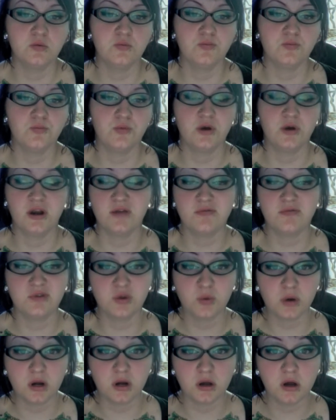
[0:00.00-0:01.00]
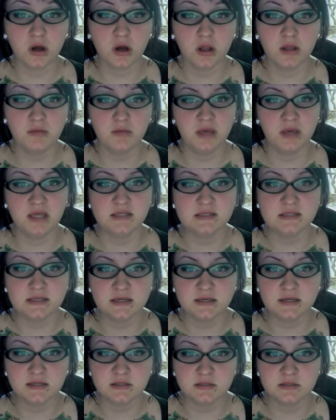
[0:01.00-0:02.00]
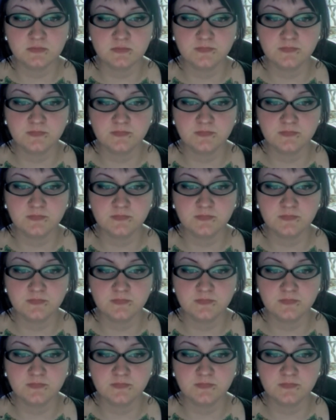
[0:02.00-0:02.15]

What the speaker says: whatever you want to call it, basics.